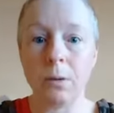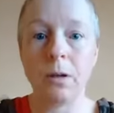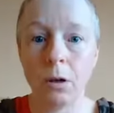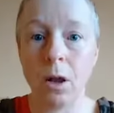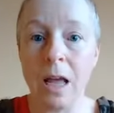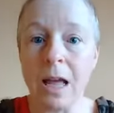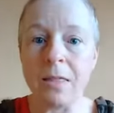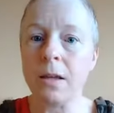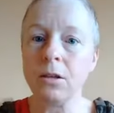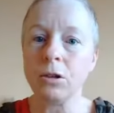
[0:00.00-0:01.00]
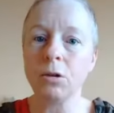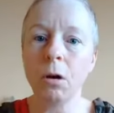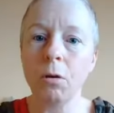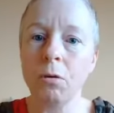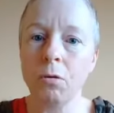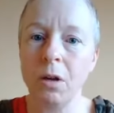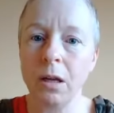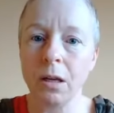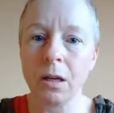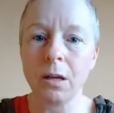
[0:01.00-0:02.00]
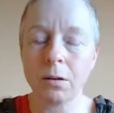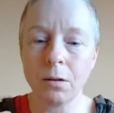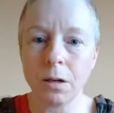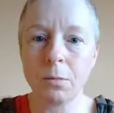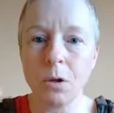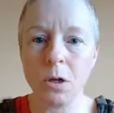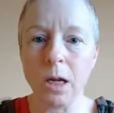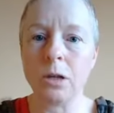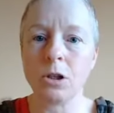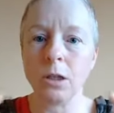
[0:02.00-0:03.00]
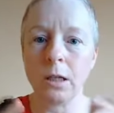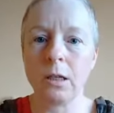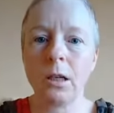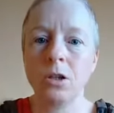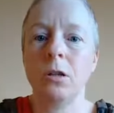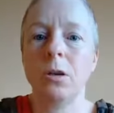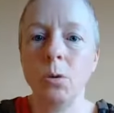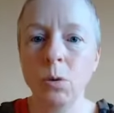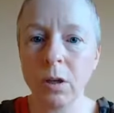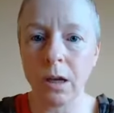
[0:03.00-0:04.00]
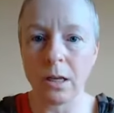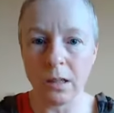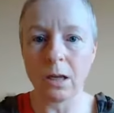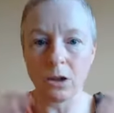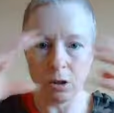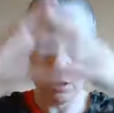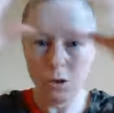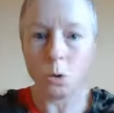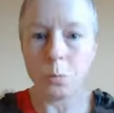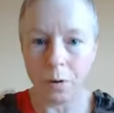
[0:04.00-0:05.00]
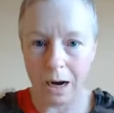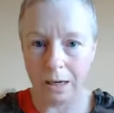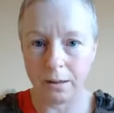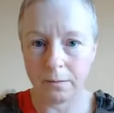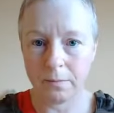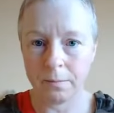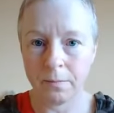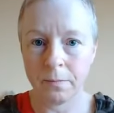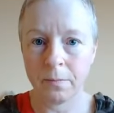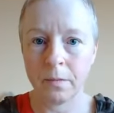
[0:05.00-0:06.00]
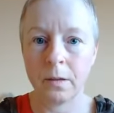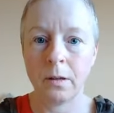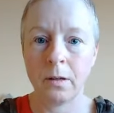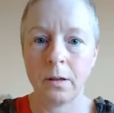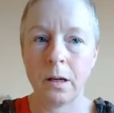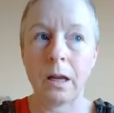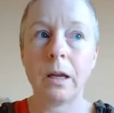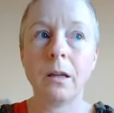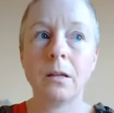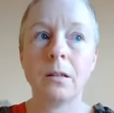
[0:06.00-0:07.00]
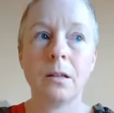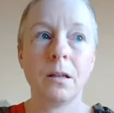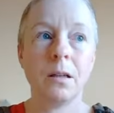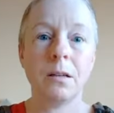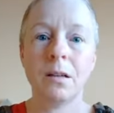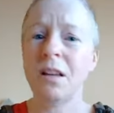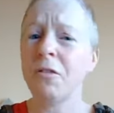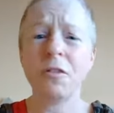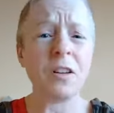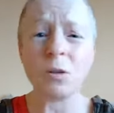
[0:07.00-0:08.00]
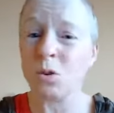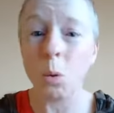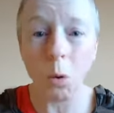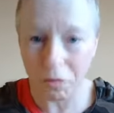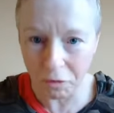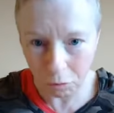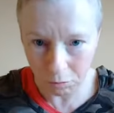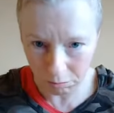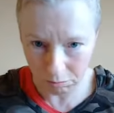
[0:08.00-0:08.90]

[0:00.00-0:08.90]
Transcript: And, you know, there's no communication and connection and organization in your brain. And it feels awful.